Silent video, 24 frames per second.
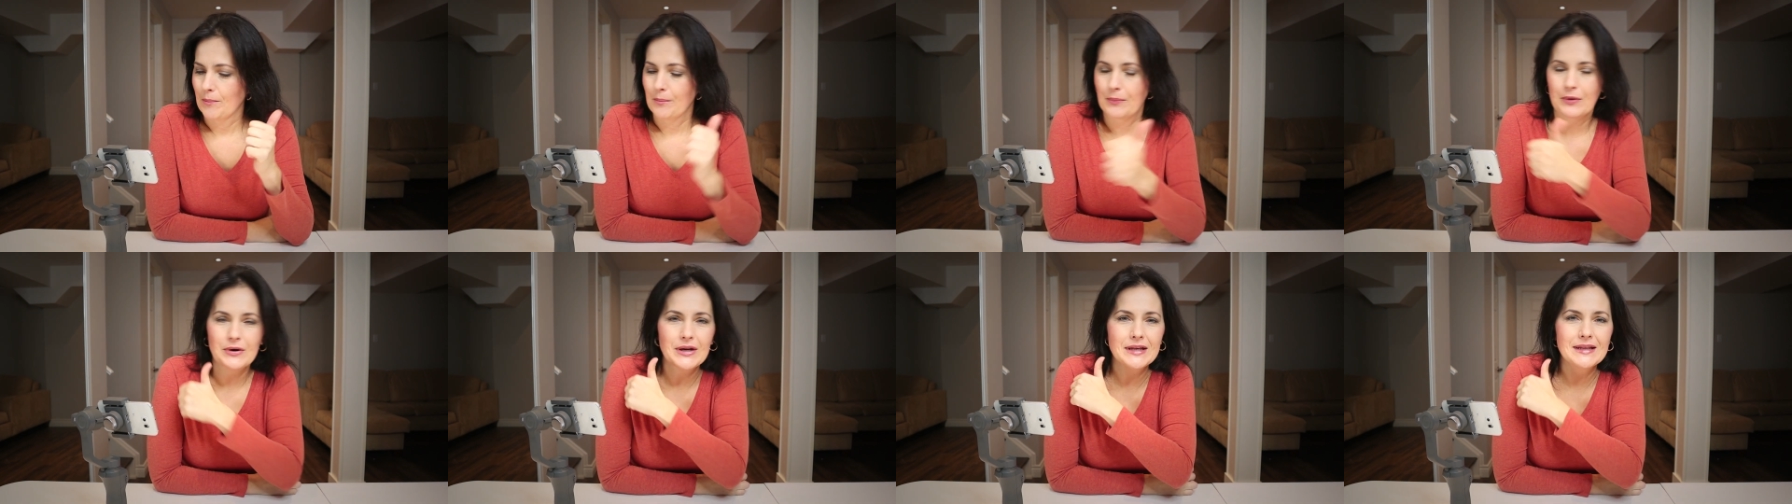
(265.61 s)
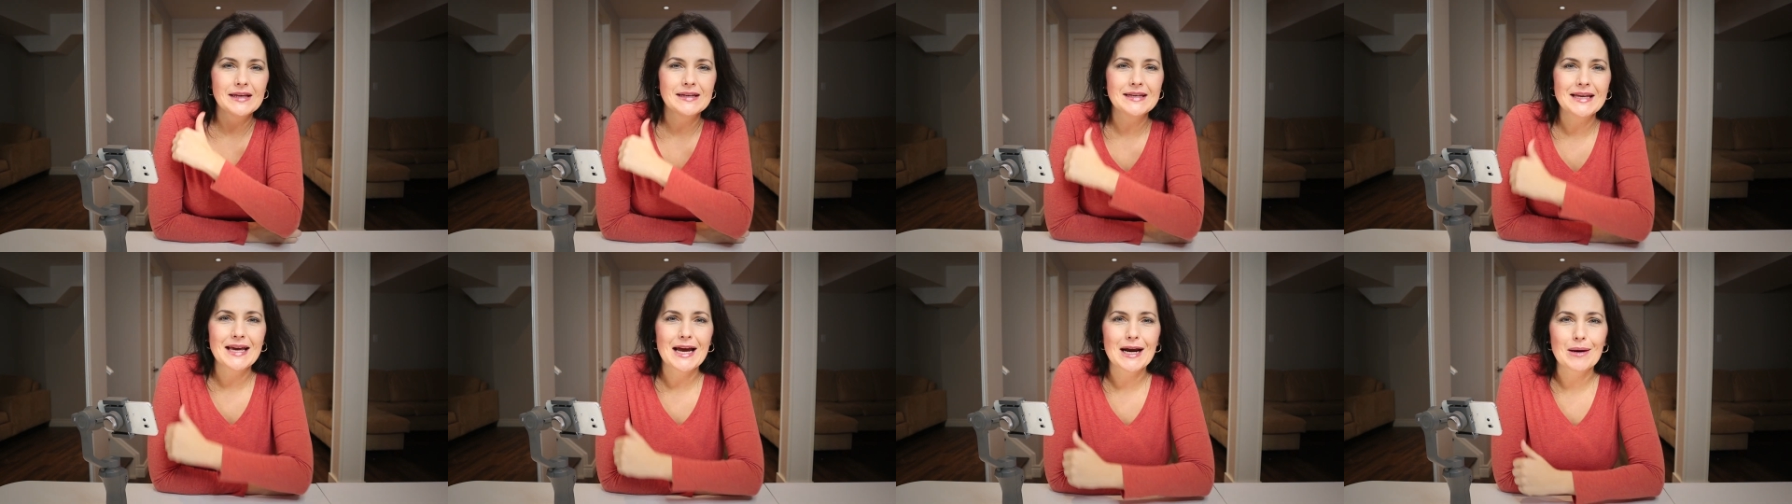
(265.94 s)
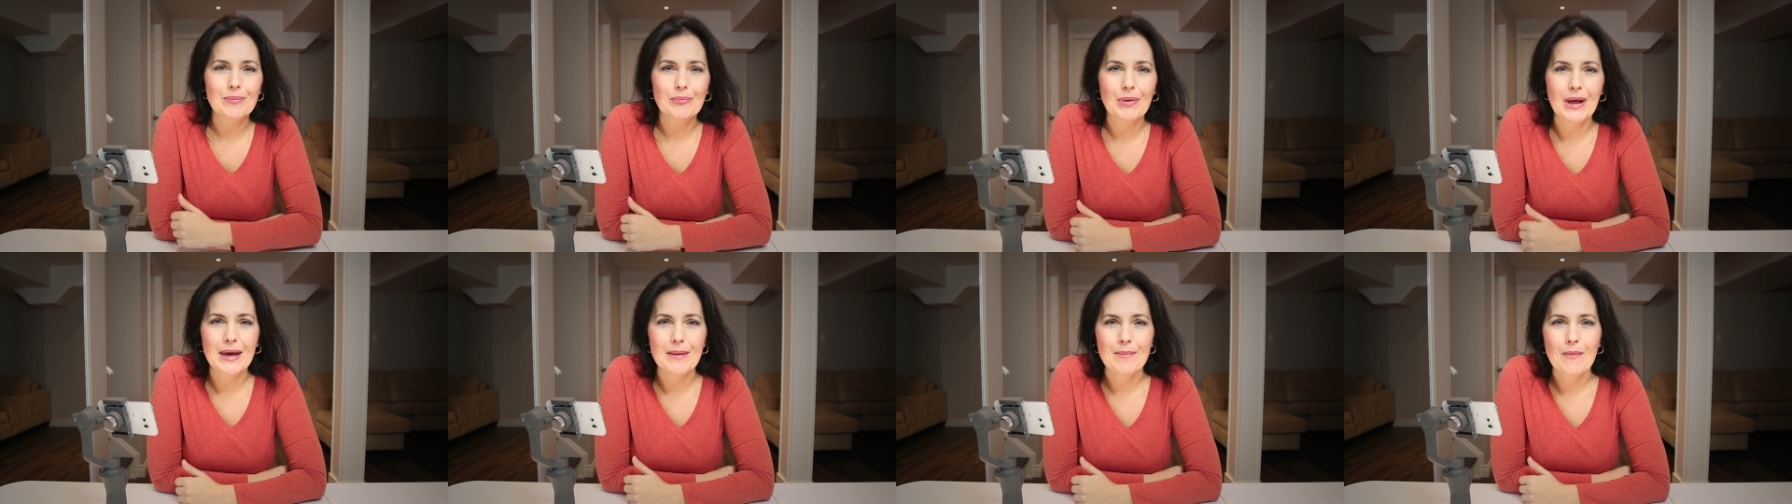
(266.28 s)
put it in the
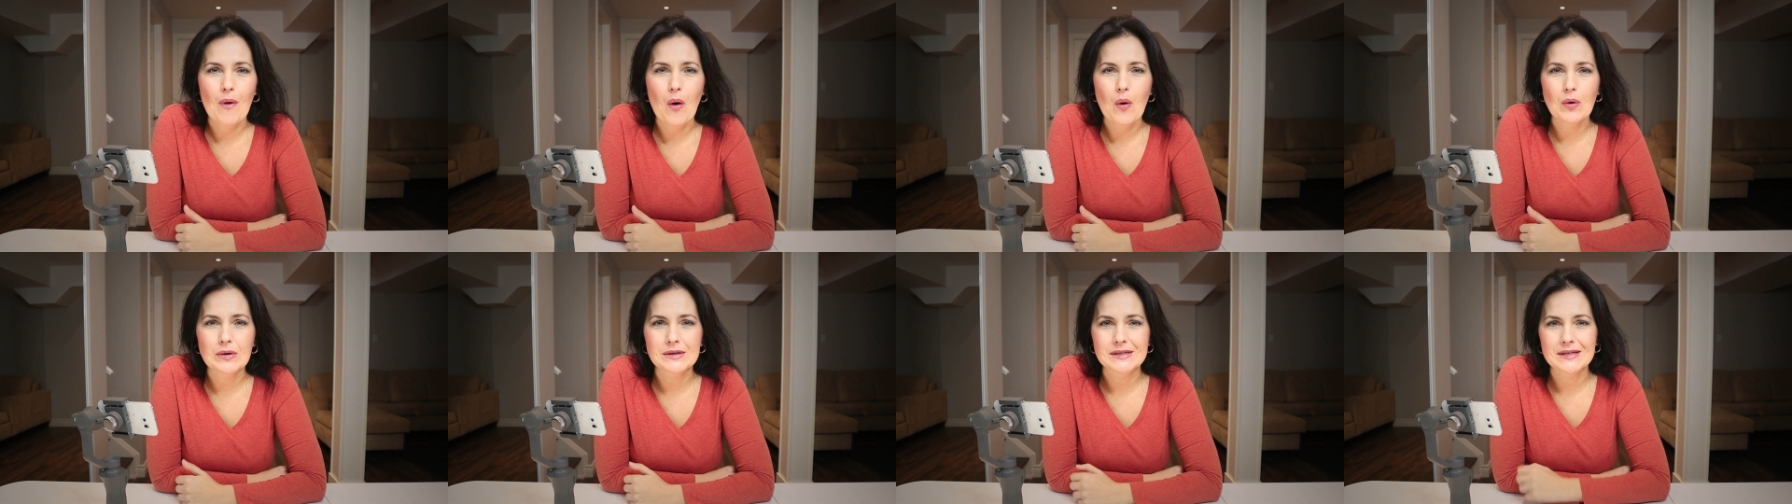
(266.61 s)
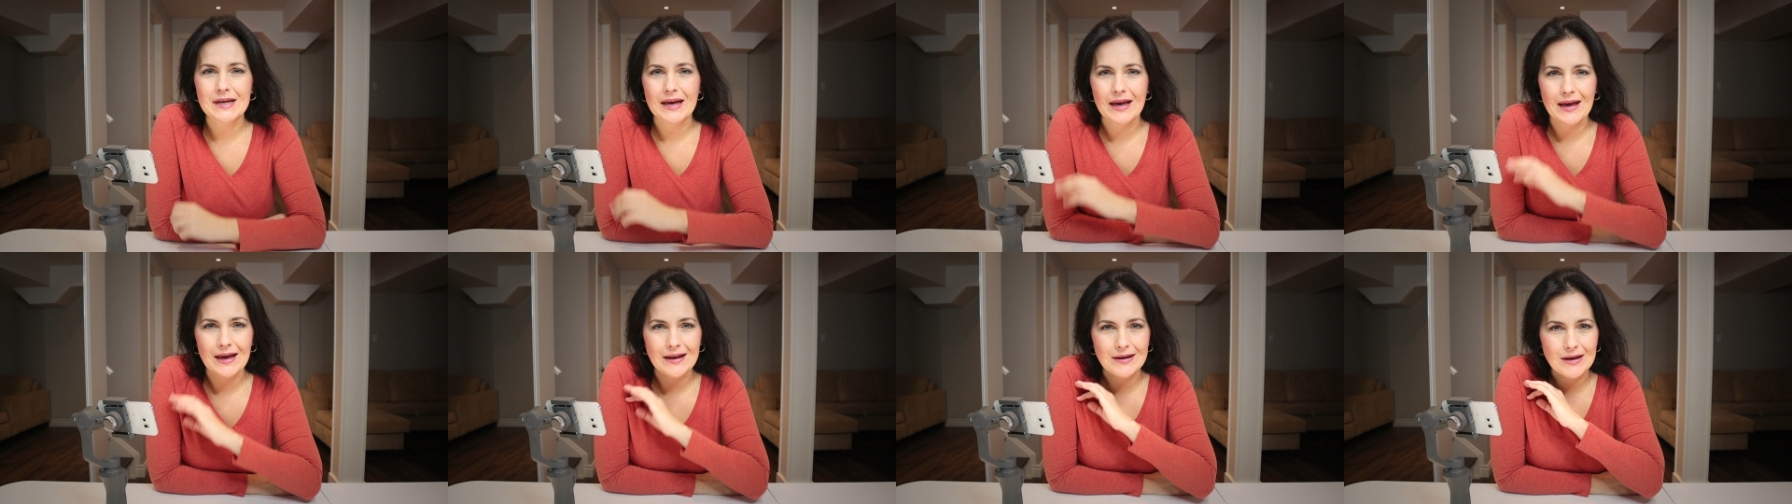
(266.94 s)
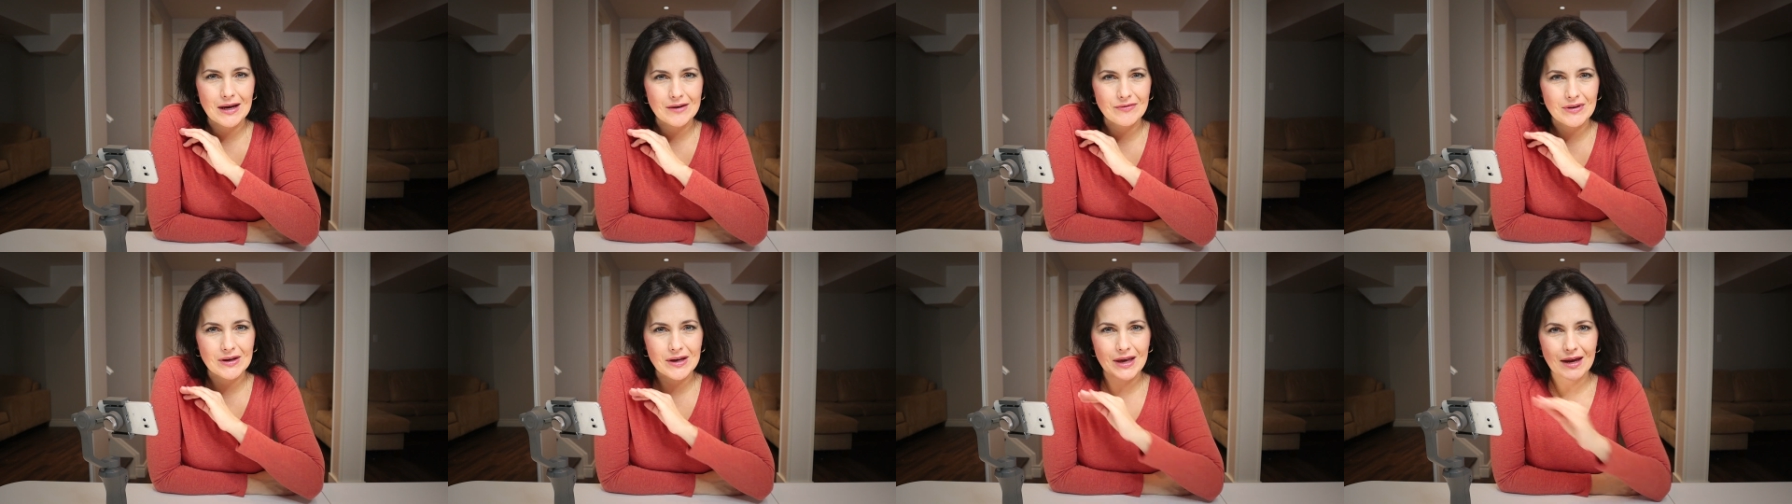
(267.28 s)
airplane mode and
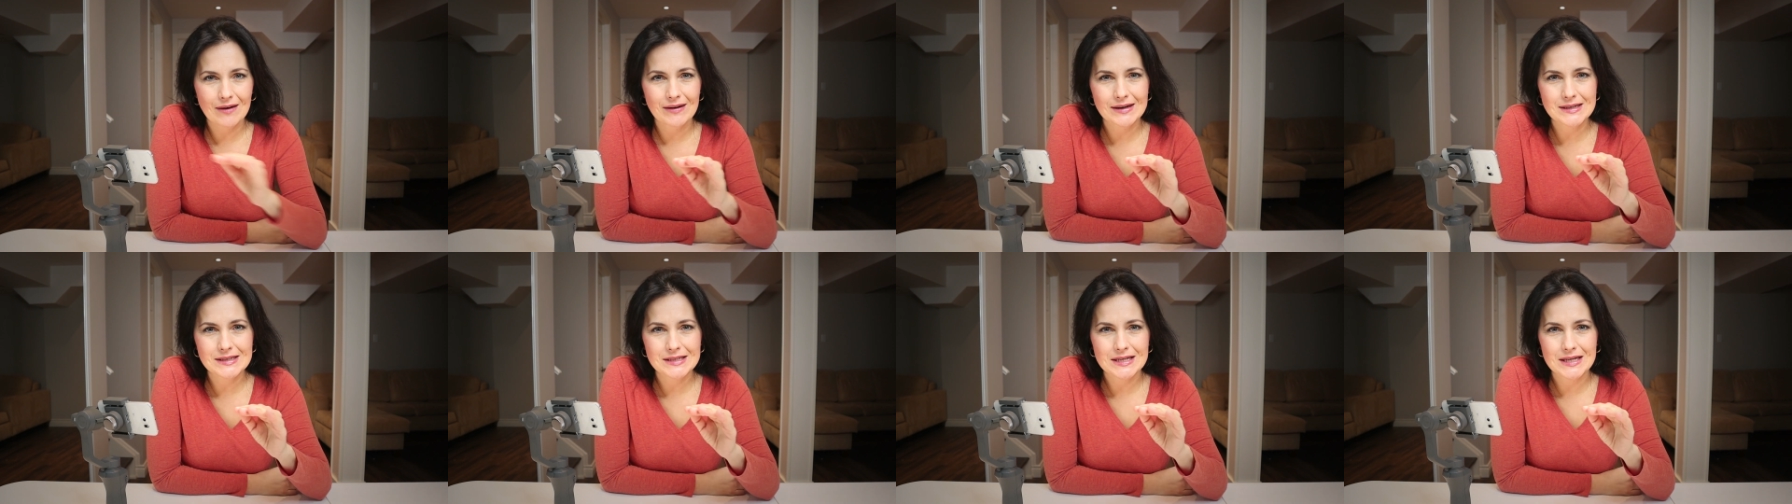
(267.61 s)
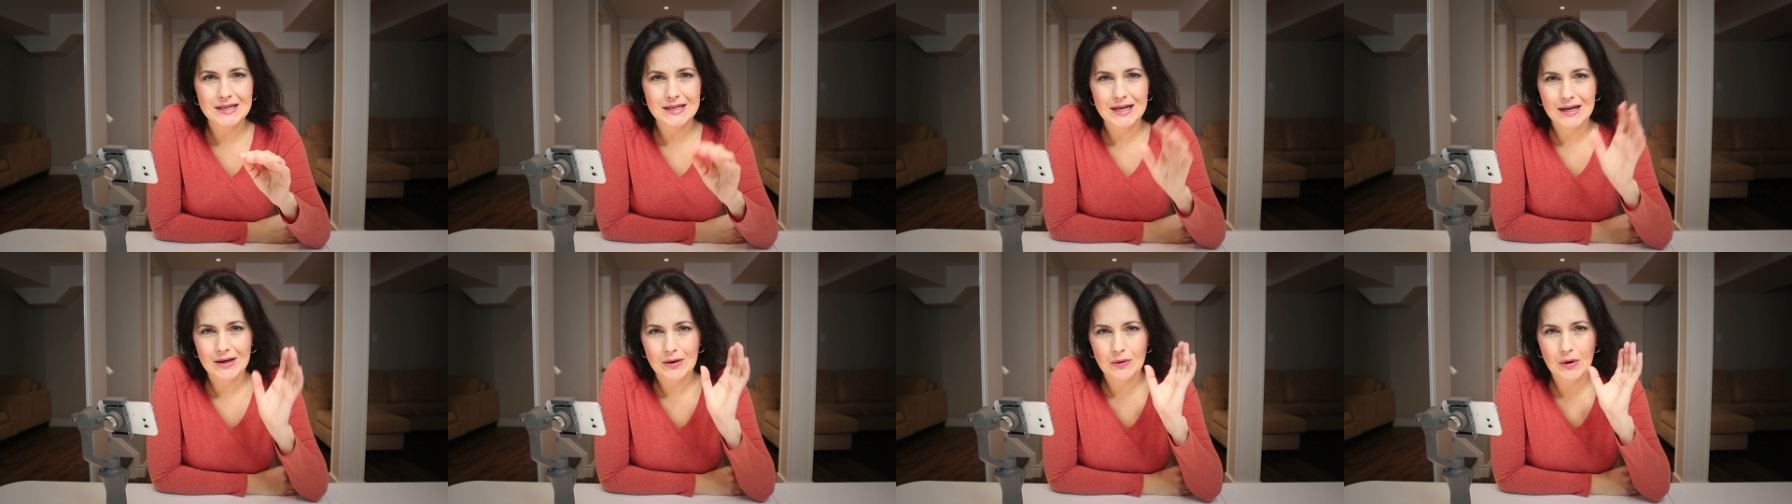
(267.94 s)
you have the guarantee that